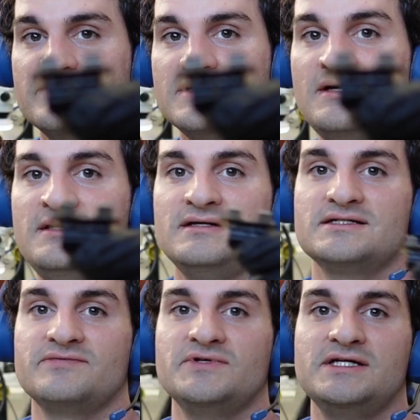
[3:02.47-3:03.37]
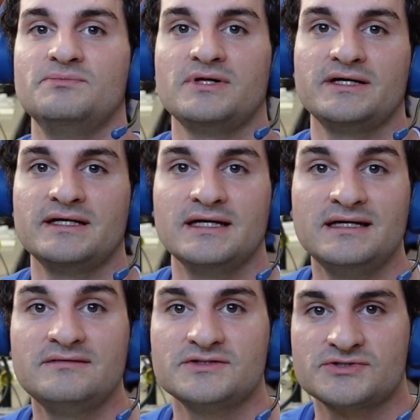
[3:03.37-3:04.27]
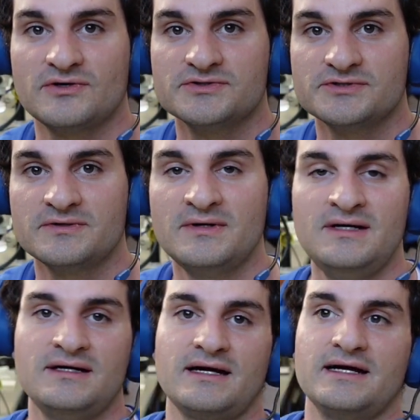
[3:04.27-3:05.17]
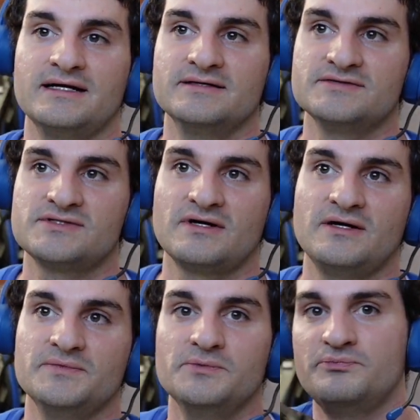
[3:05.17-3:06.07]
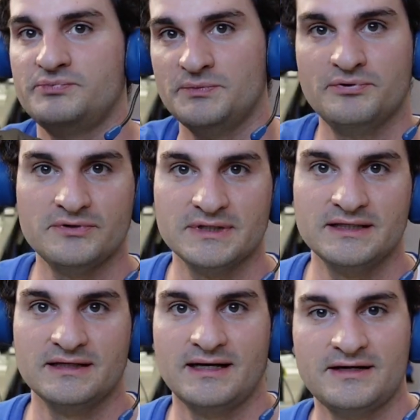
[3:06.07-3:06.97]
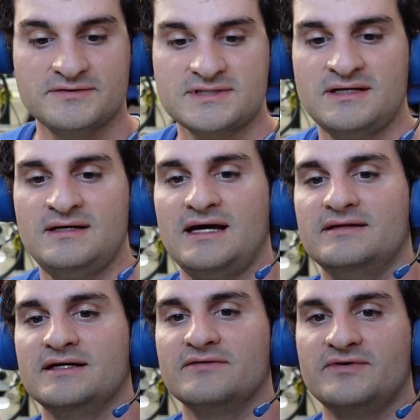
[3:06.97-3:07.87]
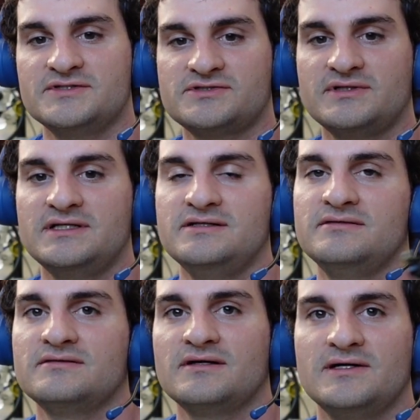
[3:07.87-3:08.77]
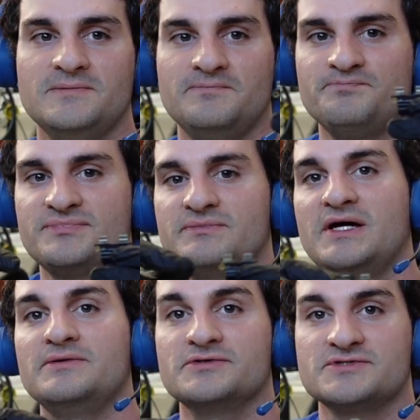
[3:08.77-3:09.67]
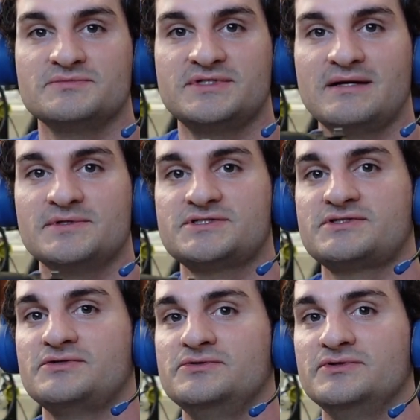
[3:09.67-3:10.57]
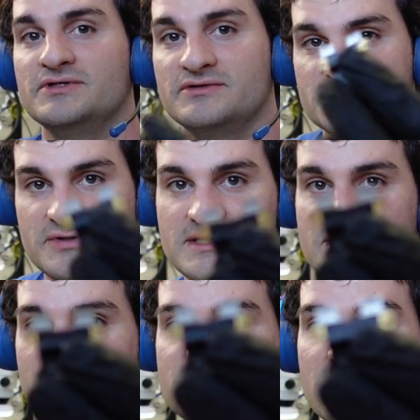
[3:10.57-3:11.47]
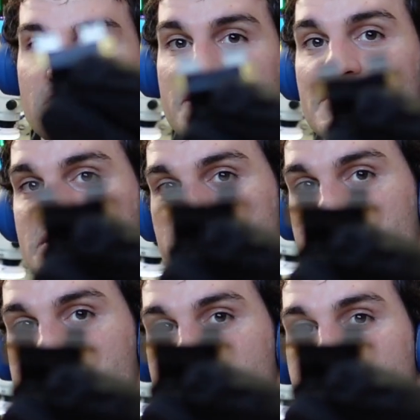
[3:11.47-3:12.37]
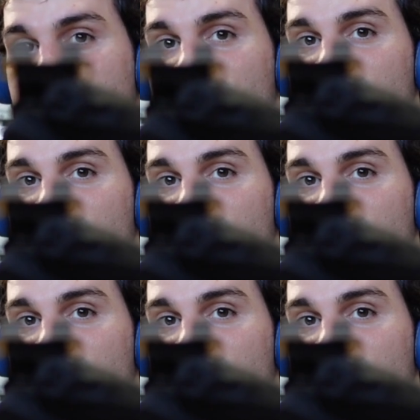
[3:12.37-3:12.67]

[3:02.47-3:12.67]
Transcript: it, is if you keep plugging in the charger and um, you, you pull it in and out, and then eventually um, maybe there's some damage to the, the trace lines on the U S B C